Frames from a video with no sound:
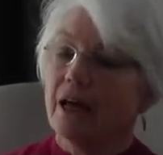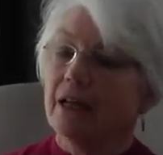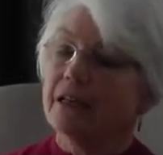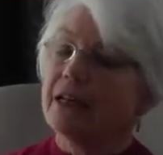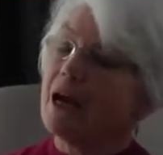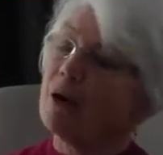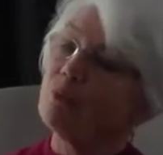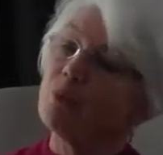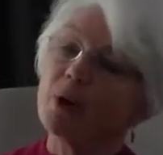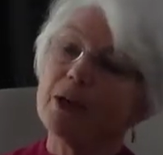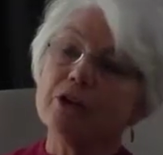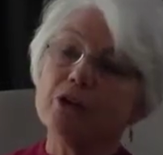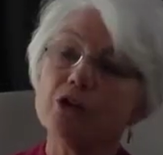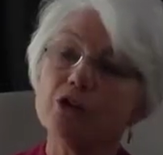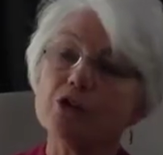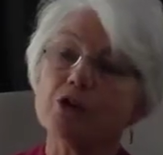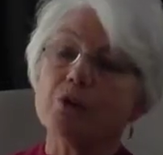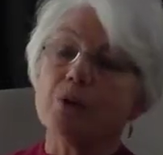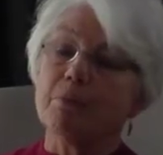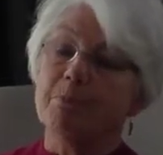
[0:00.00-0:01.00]
Now, when you
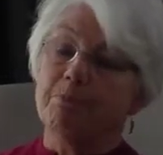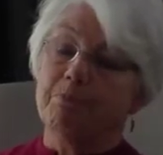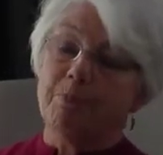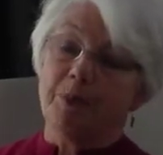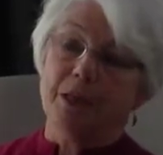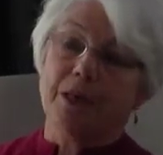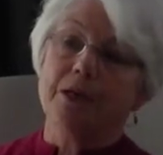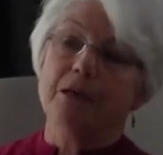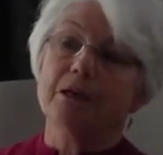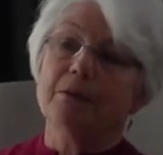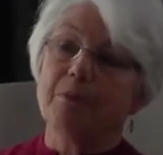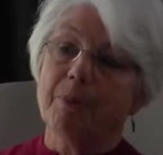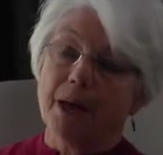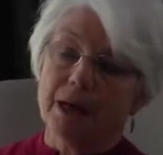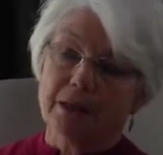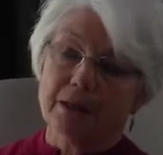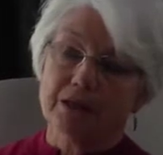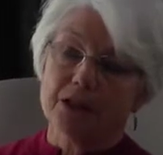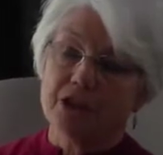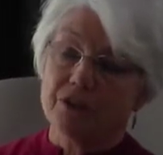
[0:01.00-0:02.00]
do a big
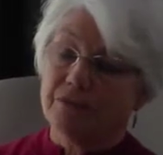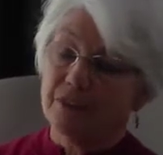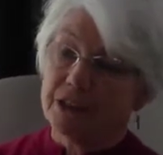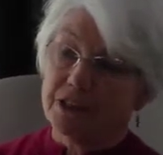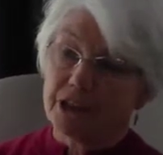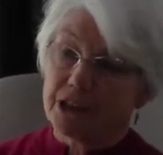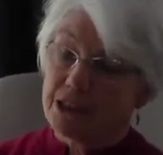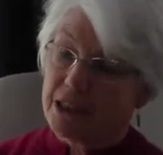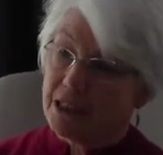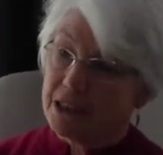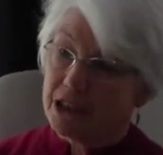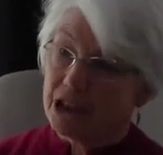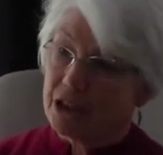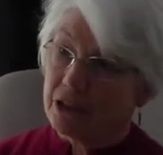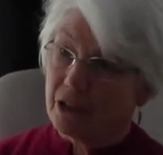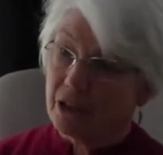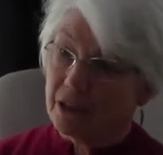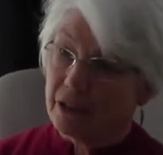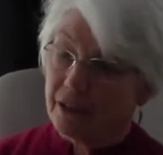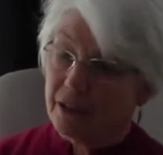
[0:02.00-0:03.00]
package of legislation
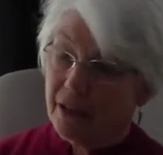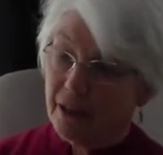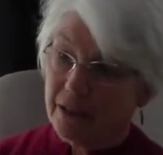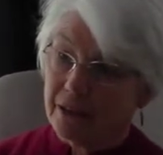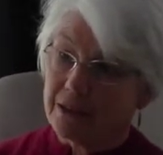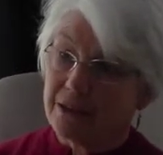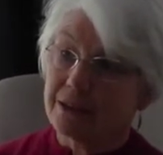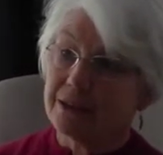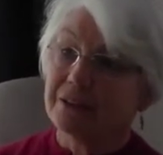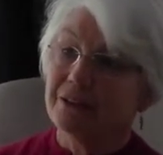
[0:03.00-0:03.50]
like that,